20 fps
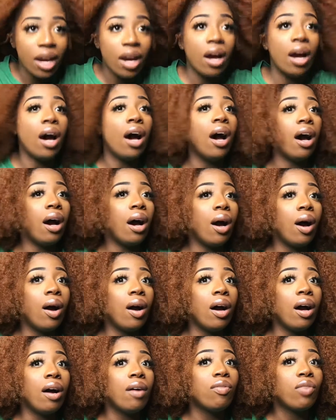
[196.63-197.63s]

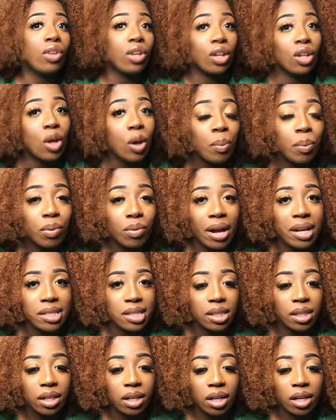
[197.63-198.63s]
for the low
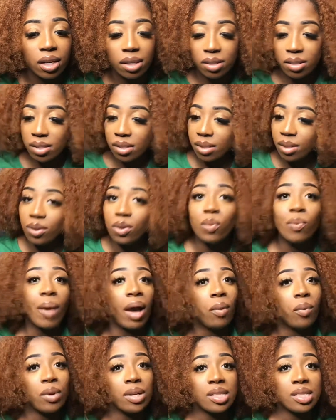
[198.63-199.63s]
porosity girls, you might
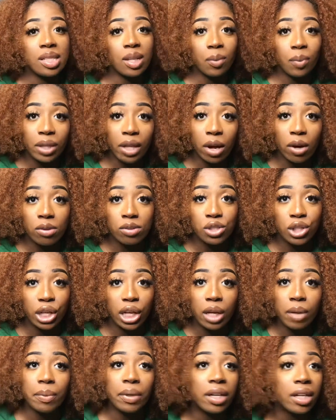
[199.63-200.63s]
want to stick with the
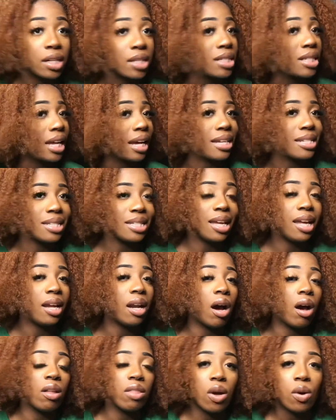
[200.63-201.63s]
OG, because like I said,
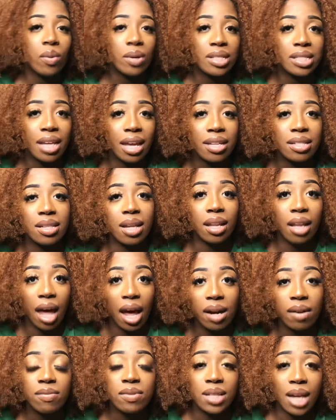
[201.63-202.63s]
although it takes a lot
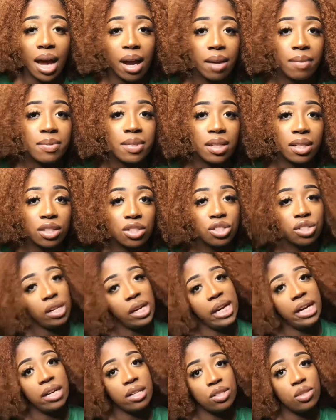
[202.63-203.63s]
of time to get your
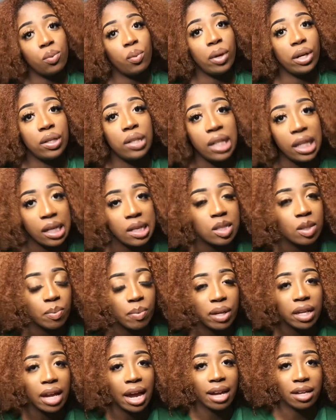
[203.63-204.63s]
hair to where you need it to
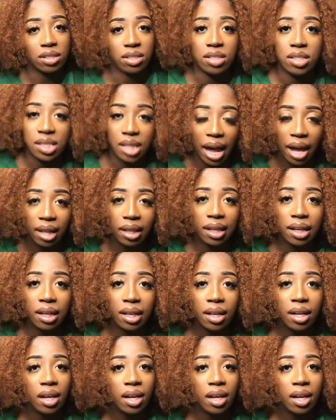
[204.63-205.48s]
be to actually style it,